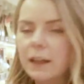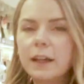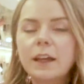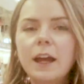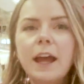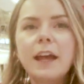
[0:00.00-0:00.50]

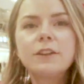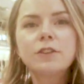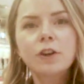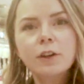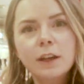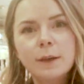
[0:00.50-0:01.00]
like a
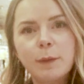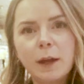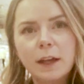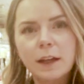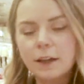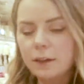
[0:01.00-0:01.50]
turkey
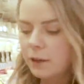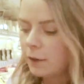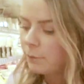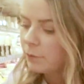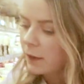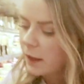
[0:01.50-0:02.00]
bacon.
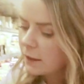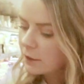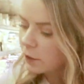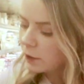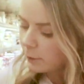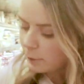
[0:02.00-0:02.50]
It's
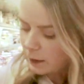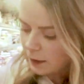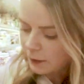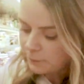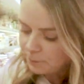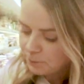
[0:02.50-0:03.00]
going to
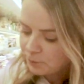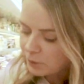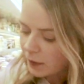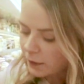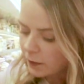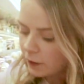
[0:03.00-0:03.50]
be
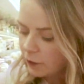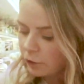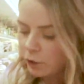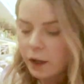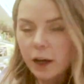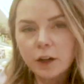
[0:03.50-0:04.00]
the
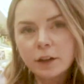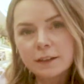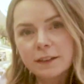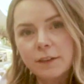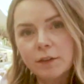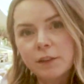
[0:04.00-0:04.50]

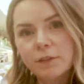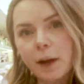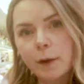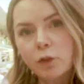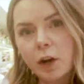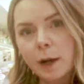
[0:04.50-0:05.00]

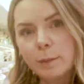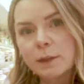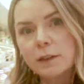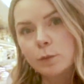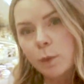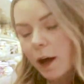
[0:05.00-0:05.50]
375 grams
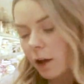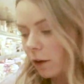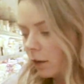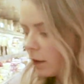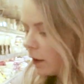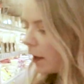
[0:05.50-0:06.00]
as
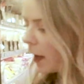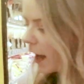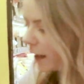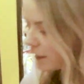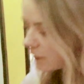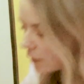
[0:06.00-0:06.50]
well,
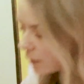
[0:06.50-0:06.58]
and it's